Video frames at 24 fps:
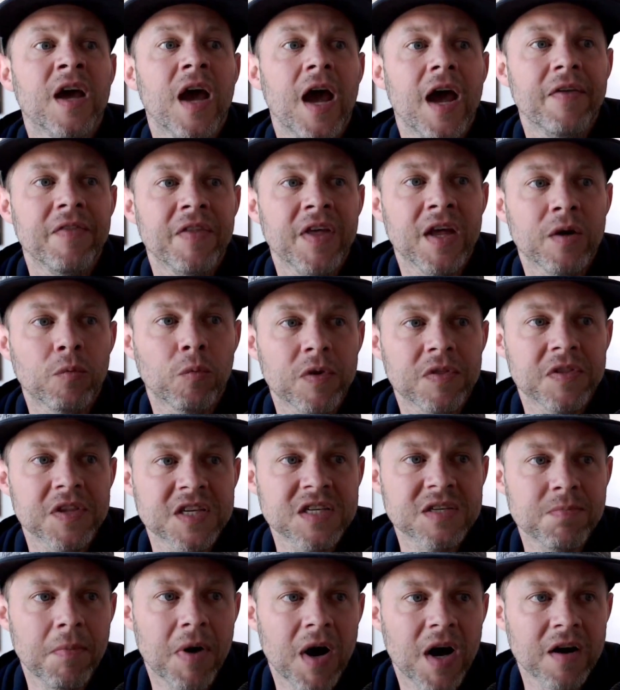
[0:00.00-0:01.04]
And then with
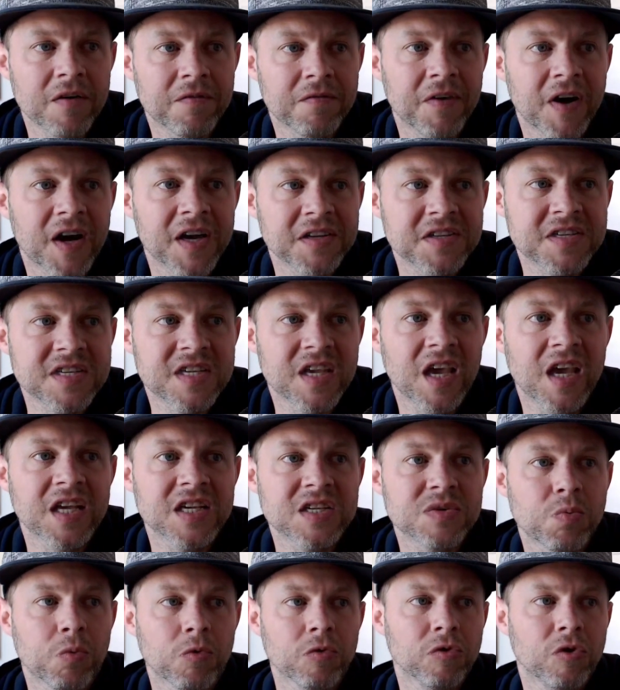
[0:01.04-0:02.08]
these modified
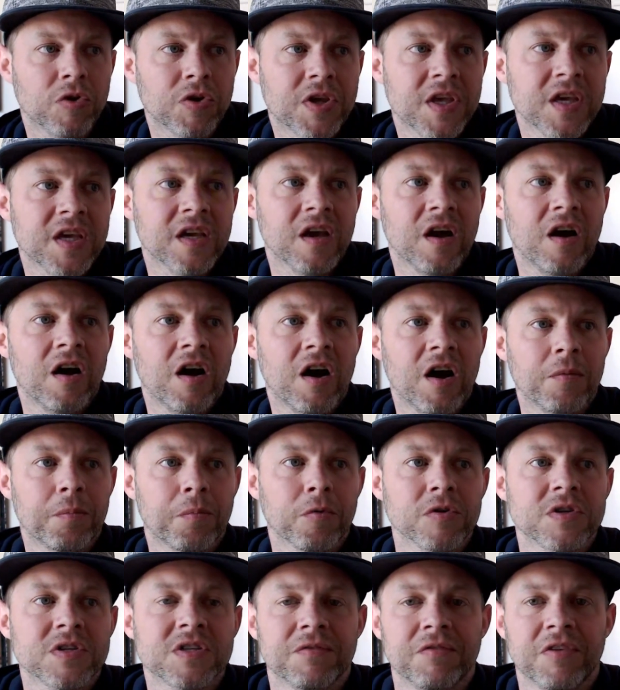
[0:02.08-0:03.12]
skates, we're looking
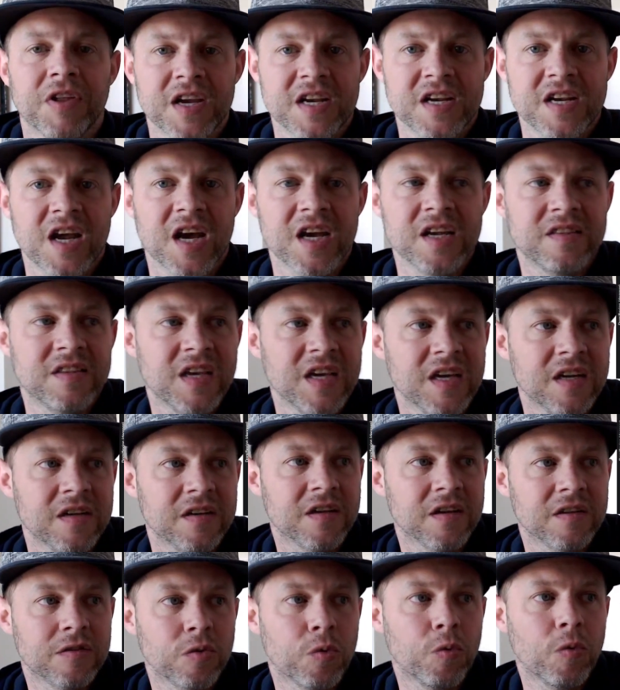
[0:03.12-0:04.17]
upwards of like 19
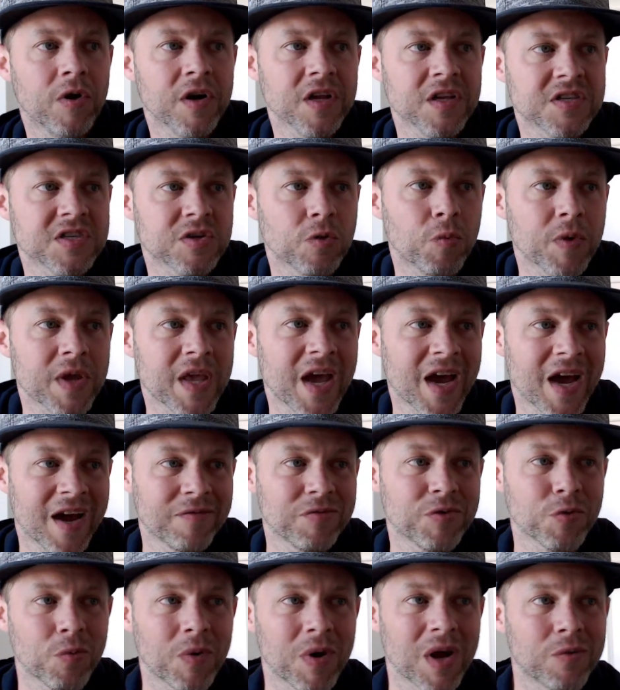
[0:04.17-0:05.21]
to 20. So we
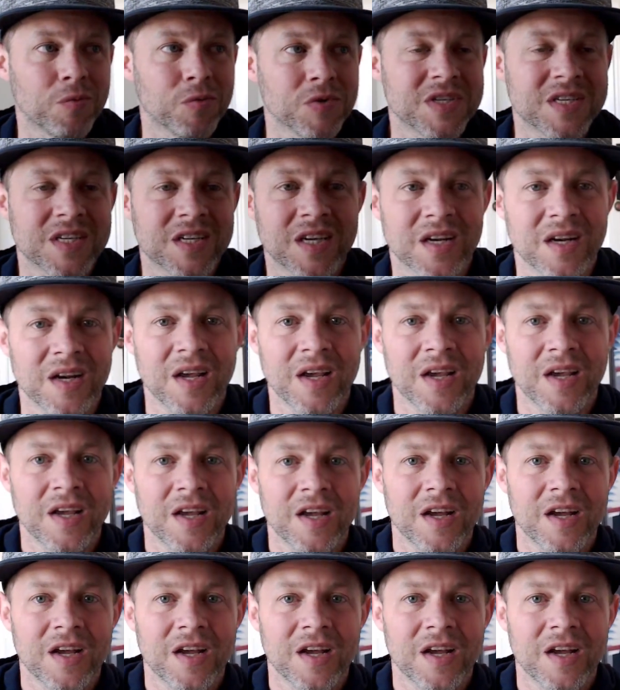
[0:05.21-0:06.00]
have the requisite